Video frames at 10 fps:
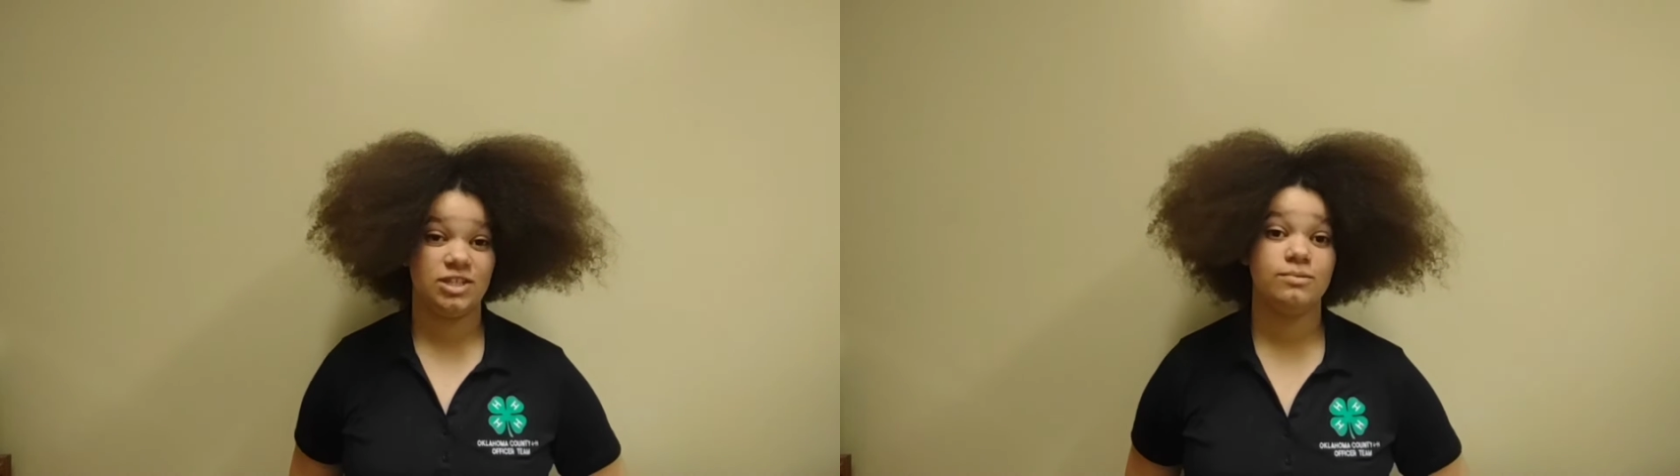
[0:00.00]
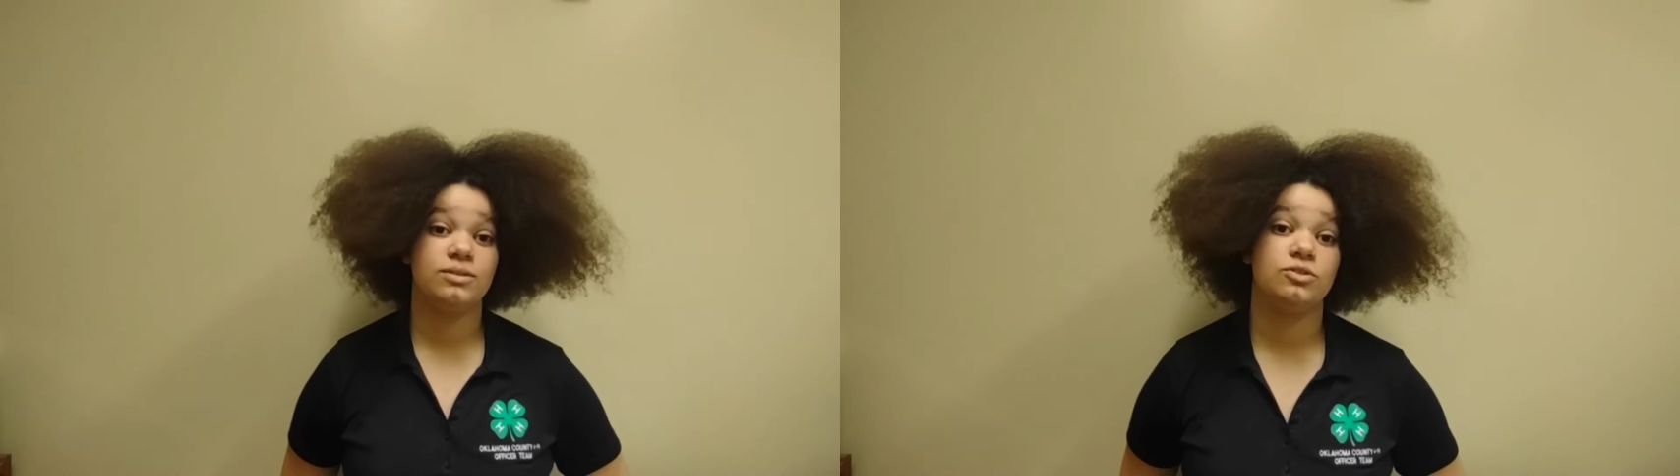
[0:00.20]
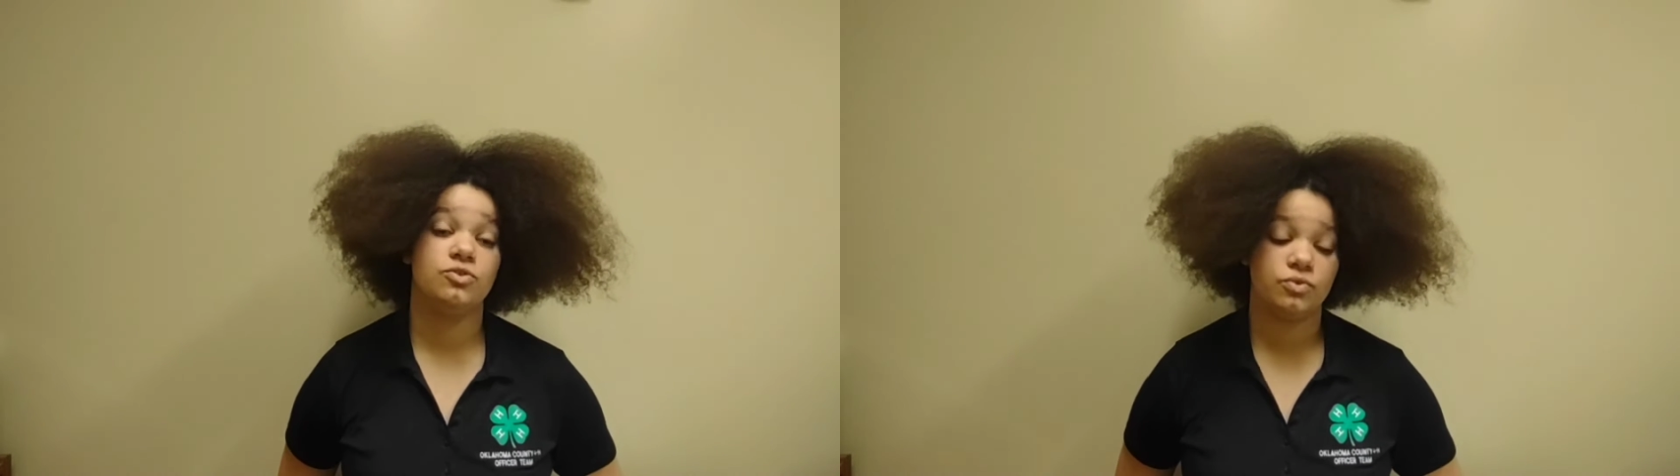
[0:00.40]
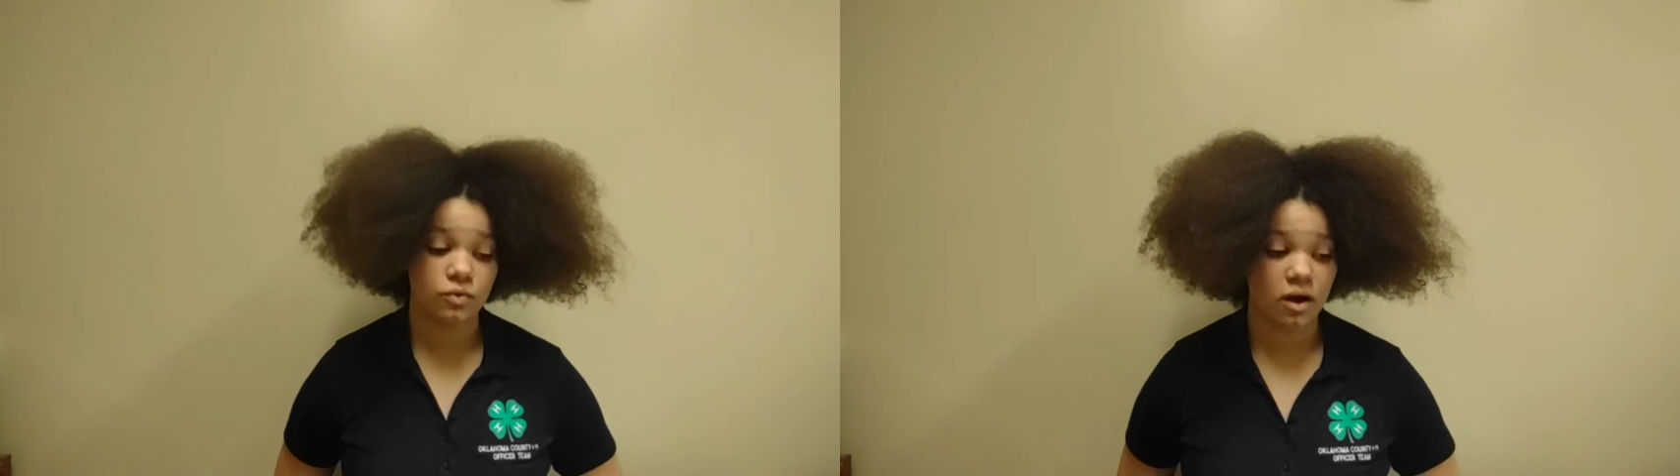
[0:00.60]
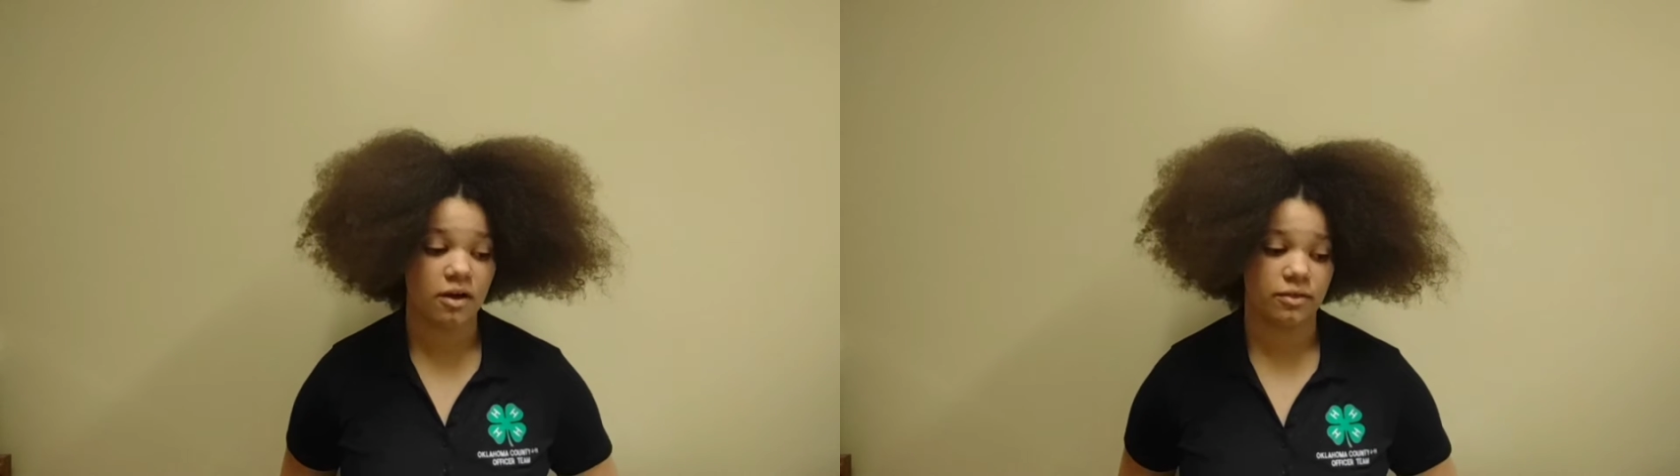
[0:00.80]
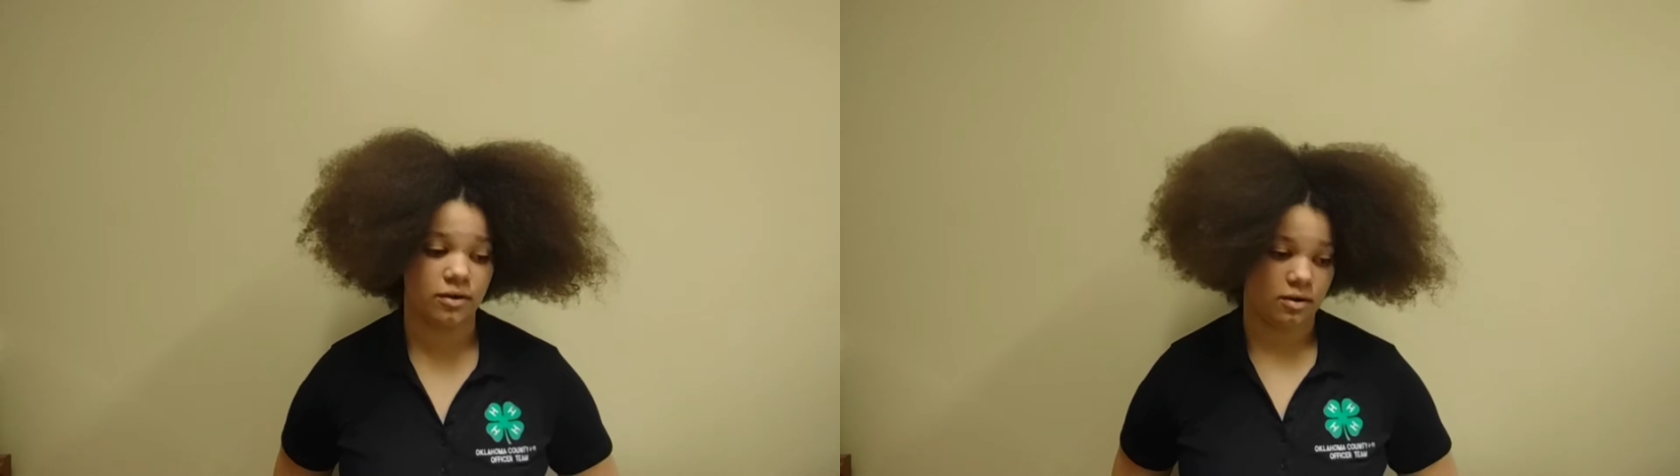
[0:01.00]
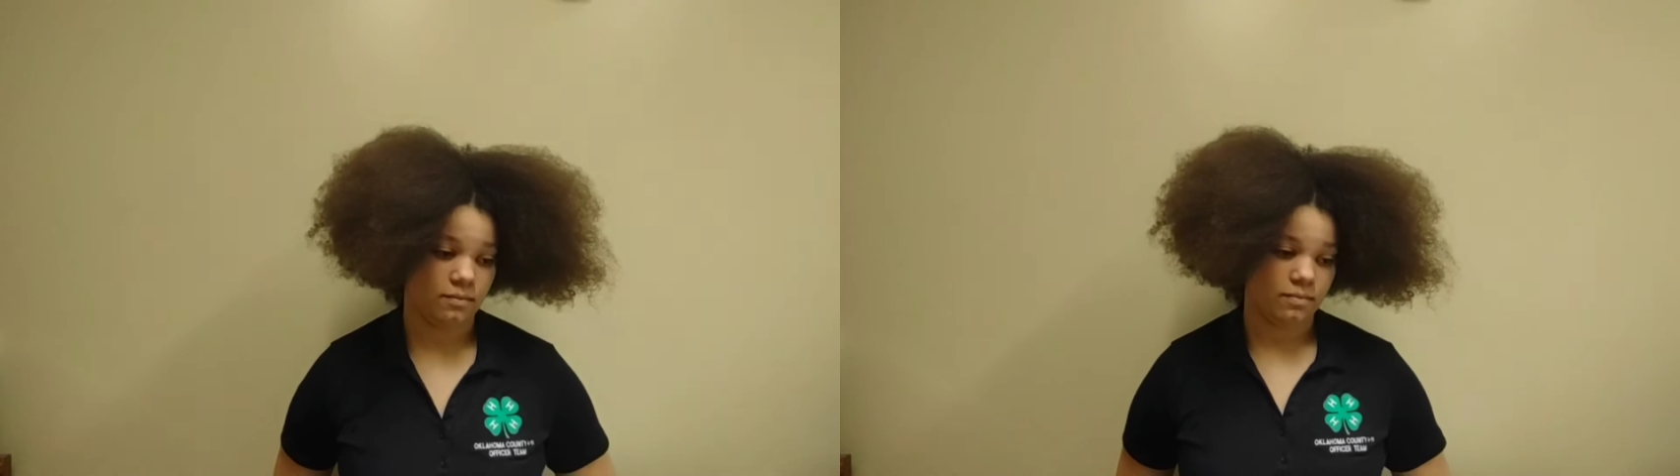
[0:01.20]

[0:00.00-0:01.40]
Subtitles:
she was the true author.